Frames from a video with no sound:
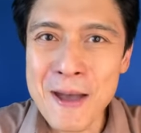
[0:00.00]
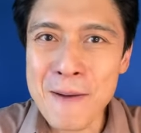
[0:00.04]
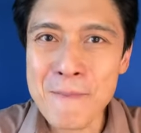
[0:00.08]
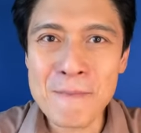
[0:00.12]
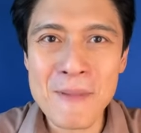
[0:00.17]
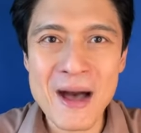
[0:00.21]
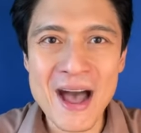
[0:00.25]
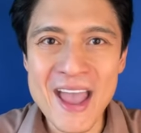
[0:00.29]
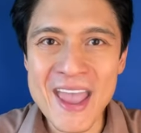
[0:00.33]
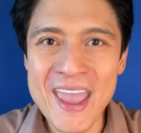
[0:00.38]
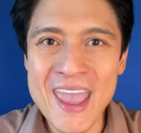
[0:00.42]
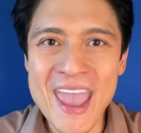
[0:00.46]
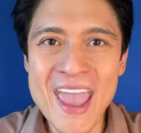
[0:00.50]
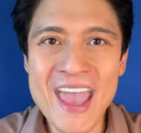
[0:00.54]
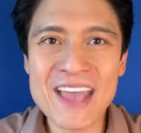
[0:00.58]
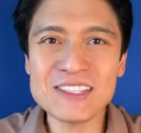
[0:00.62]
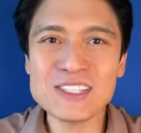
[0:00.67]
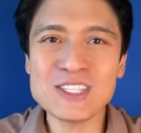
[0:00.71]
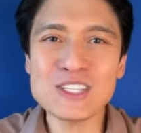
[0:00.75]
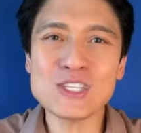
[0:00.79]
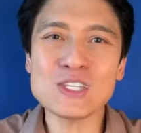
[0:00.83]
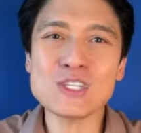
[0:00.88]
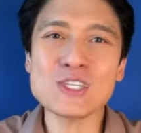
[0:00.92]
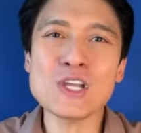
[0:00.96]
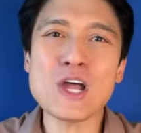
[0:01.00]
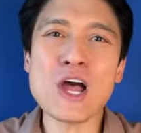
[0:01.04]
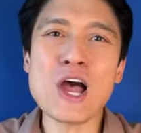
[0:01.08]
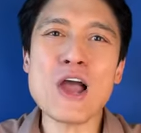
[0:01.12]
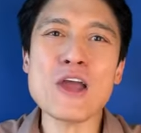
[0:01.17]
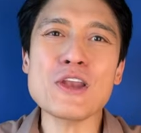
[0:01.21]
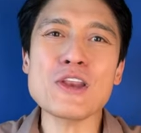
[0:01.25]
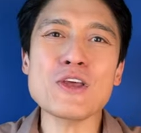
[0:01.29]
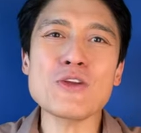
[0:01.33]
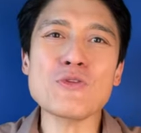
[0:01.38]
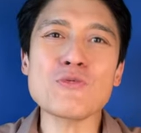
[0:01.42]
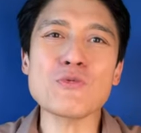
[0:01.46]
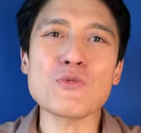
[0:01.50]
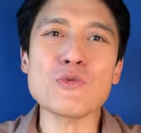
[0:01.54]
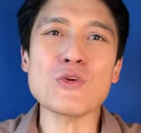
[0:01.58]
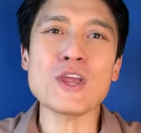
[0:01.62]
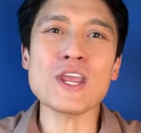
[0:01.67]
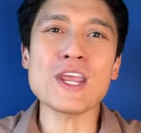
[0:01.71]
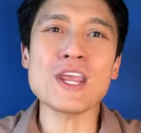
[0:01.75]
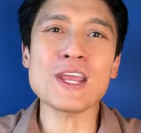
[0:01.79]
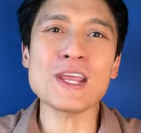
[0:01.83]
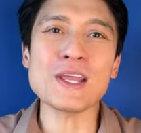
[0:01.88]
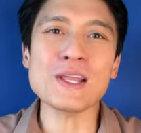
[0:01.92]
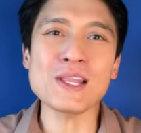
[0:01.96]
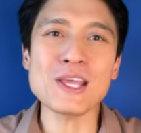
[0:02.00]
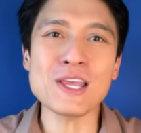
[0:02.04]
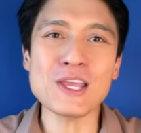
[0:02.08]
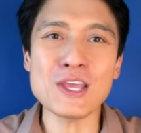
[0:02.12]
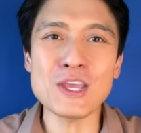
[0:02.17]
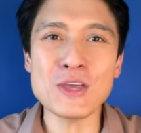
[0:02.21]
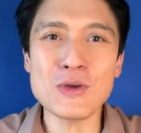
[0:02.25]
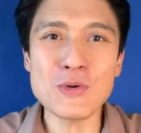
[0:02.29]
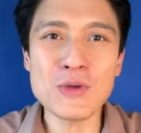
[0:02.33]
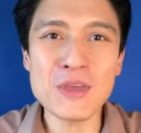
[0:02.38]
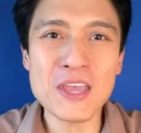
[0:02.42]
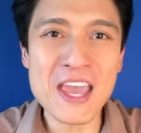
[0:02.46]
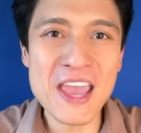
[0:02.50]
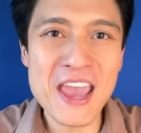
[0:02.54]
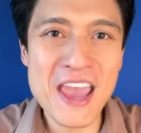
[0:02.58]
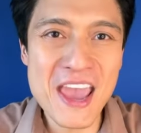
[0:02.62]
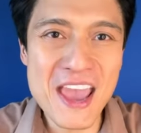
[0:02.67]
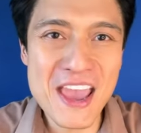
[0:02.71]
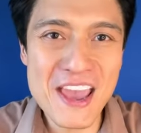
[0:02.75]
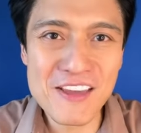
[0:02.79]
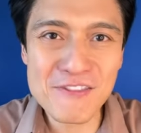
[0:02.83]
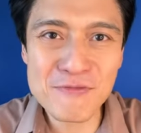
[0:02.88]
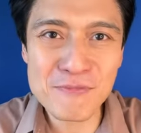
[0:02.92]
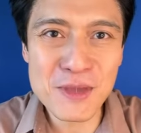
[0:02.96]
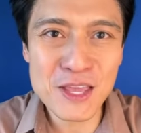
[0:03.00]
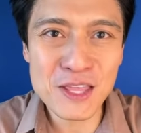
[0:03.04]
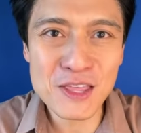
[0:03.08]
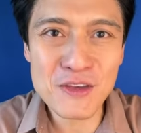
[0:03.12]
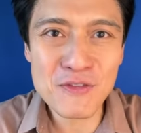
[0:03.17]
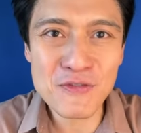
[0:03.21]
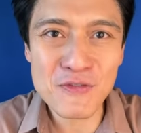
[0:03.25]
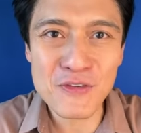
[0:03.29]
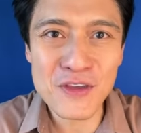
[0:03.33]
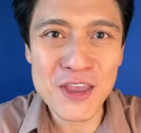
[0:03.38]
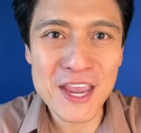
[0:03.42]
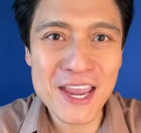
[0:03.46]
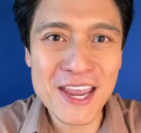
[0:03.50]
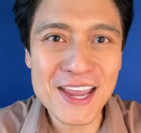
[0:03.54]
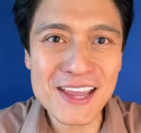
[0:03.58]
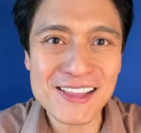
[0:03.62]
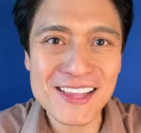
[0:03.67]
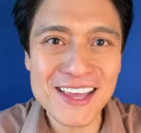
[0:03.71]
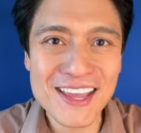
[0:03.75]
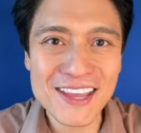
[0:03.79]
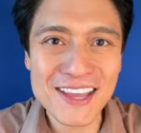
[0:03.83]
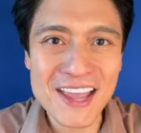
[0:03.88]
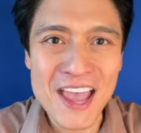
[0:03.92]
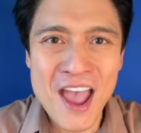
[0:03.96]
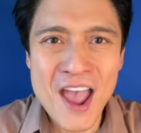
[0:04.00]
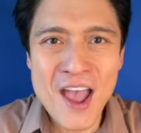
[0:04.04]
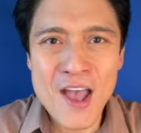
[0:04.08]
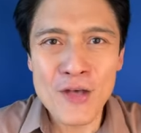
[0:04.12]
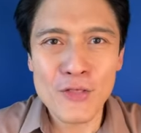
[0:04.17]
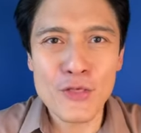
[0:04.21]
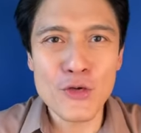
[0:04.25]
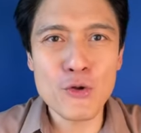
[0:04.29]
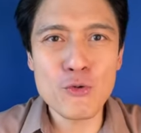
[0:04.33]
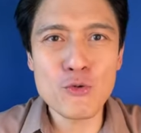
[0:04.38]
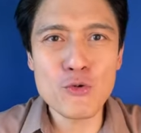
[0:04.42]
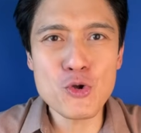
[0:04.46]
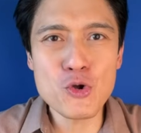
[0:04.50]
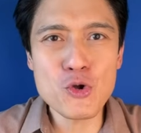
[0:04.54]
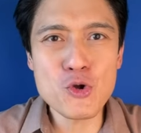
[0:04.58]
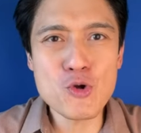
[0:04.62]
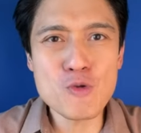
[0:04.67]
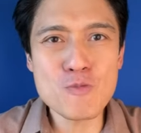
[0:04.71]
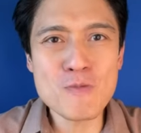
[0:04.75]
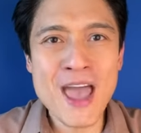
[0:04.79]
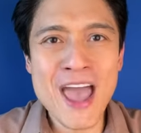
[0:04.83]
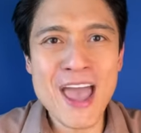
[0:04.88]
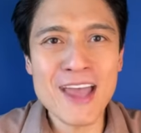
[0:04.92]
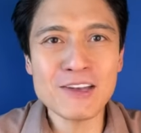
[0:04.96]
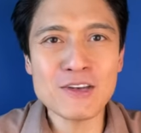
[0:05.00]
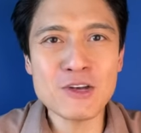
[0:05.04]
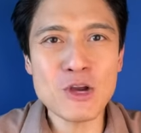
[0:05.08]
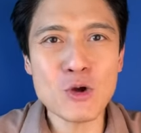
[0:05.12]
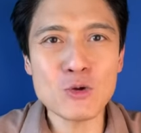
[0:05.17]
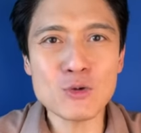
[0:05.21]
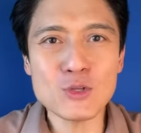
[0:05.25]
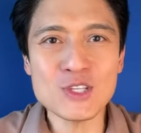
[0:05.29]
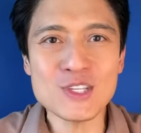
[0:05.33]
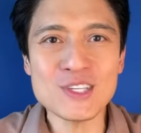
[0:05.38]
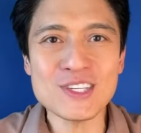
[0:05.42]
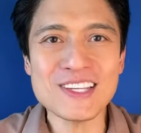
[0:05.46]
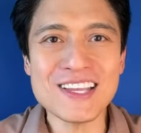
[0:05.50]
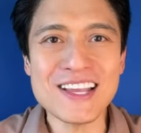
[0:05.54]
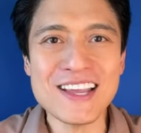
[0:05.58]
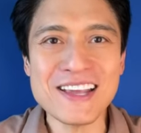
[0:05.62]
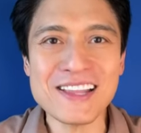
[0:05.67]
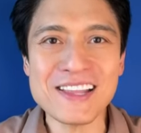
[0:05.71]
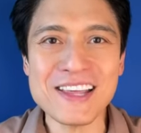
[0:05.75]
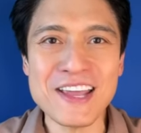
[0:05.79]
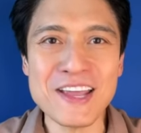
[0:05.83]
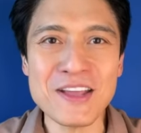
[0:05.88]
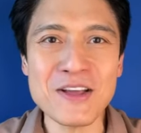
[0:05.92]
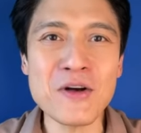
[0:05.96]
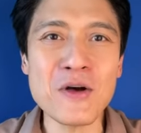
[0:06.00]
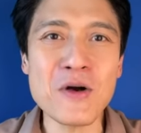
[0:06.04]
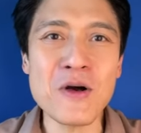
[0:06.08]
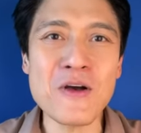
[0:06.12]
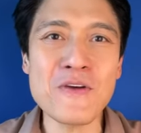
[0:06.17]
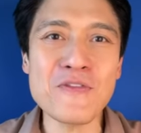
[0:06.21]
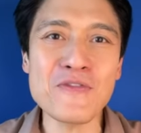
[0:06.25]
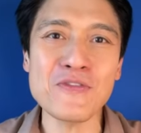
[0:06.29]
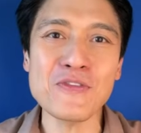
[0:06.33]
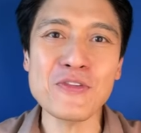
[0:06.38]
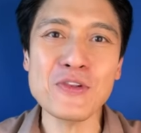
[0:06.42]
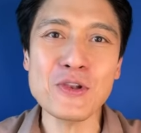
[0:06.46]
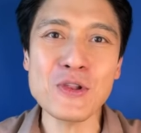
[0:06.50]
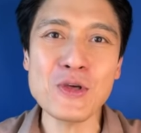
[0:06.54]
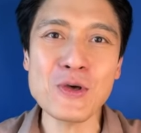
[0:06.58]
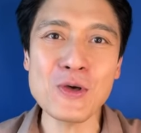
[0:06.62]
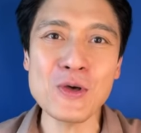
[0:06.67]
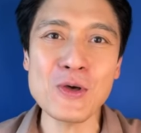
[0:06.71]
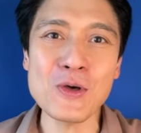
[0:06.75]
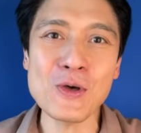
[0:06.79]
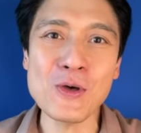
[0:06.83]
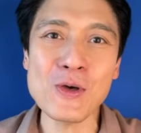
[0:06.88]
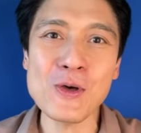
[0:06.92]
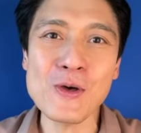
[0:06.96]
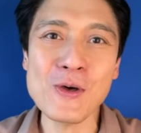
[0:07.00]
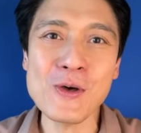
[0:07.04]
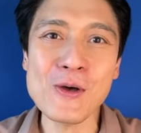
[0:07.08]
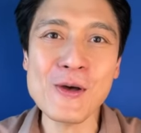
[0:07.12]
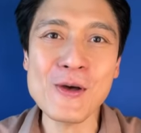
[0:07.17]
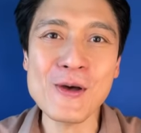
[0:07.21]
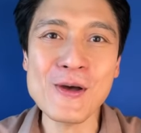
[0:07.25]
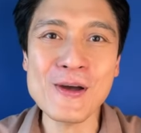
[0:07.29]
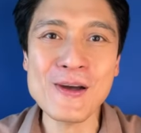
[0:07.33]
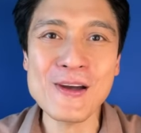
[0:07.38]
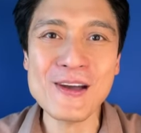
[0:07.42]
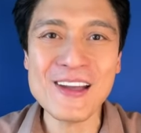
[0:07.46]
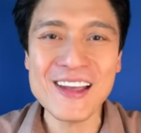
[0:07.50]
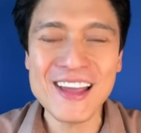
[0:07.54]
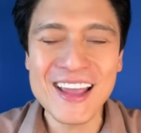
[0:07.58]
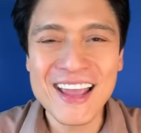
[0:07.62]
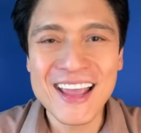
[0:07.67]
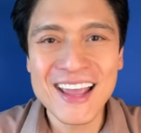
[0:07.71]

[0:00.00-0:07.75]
My head started reeling. You gave me the feeling the room had no ceiling or floor.